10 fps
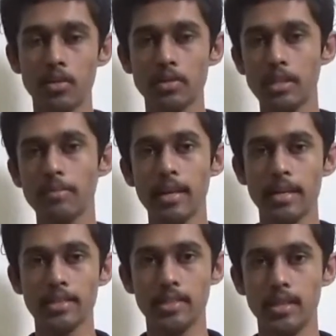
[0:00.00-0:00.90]
see my
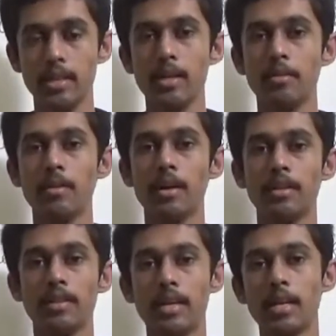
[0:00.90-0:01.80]
lecture,
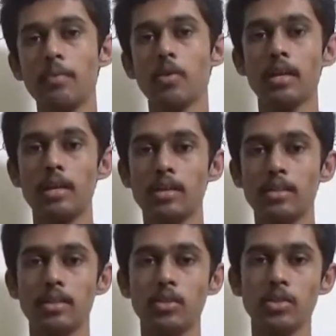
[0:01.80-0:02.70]
that time you can
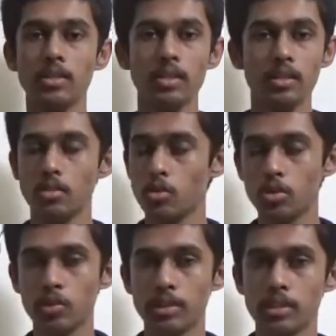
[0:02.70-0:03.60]
learn
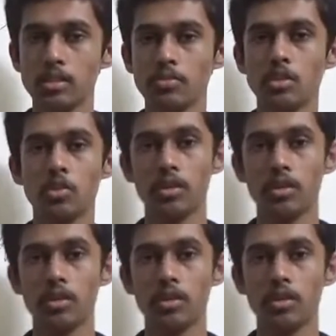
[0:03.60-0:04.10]
those questions which you